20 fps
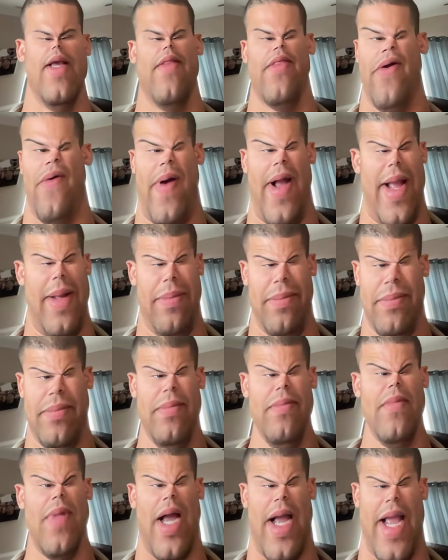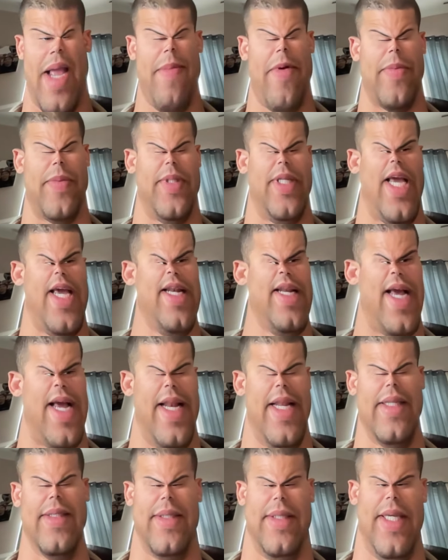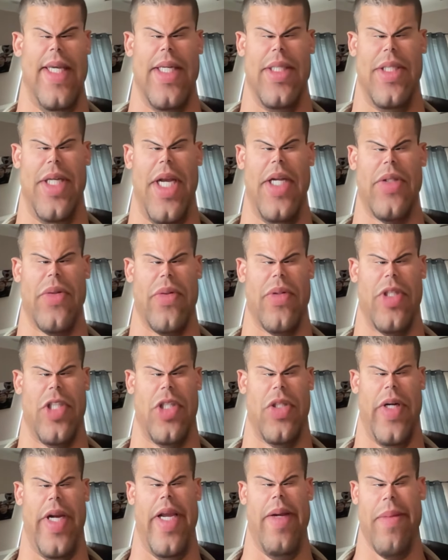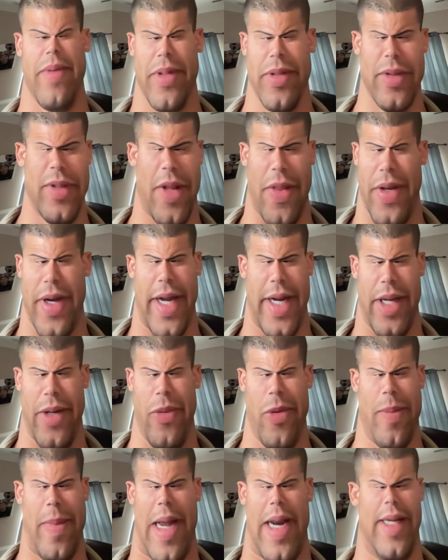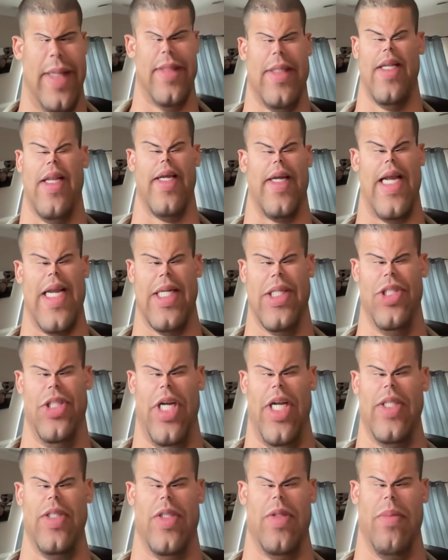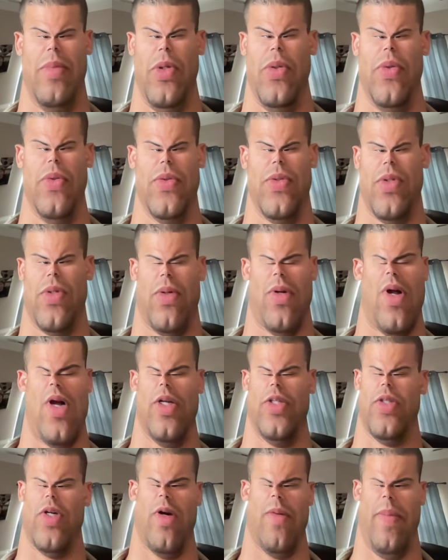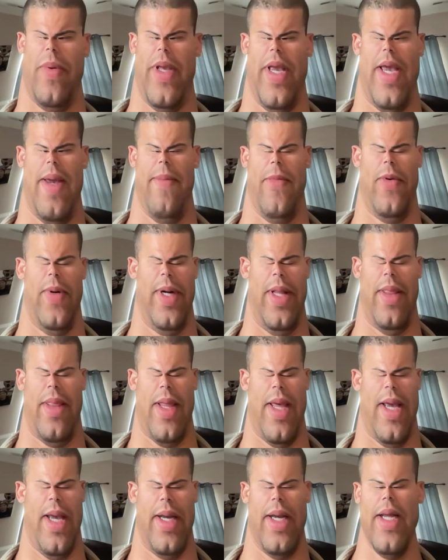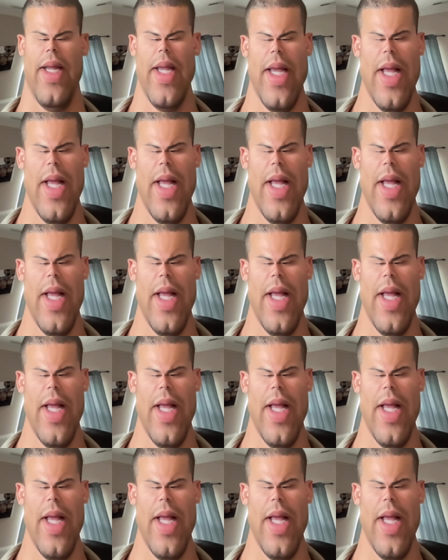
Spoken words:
Though I am upset I didn't see a change on the street, but there's nothing I can do about it. It's not like I can change the boost or launch RPM or anything.